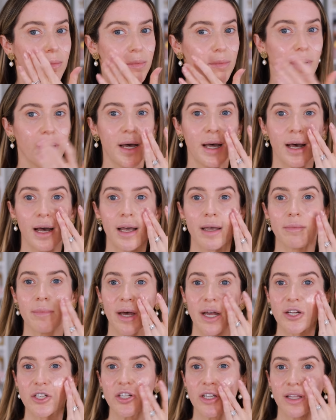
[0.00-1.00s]
but I
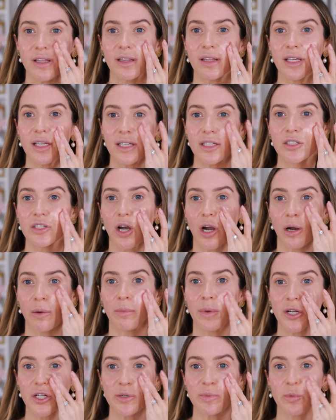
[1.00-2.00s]
imagine these are
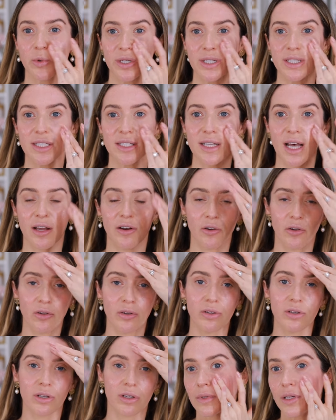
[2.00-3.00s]
much more
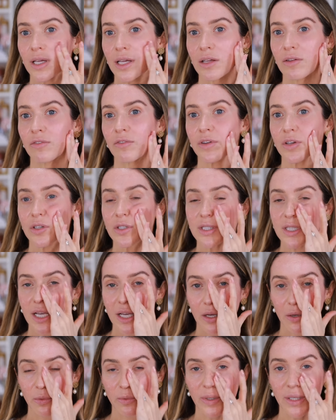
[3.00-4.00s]
subtle. It feels
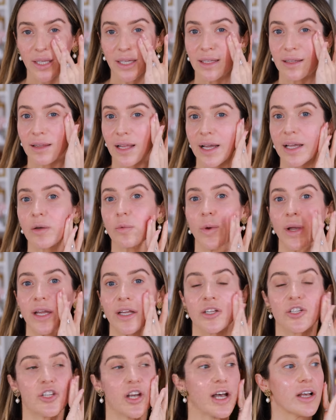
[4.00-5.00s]
like a really
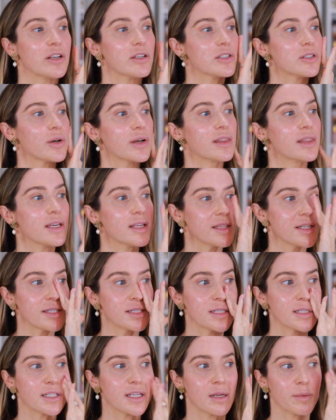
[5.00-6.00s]
lightweight gel, so I think
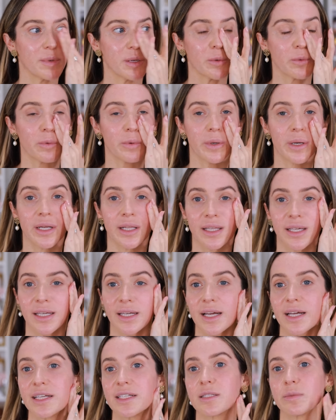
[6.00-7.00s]
this is gonna be really
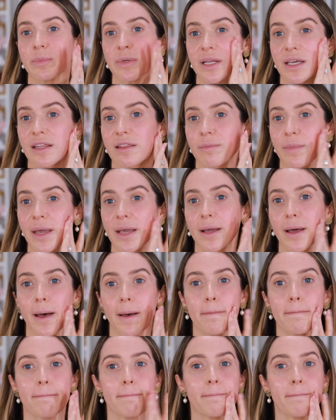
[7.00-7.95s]
nice beneath makeup.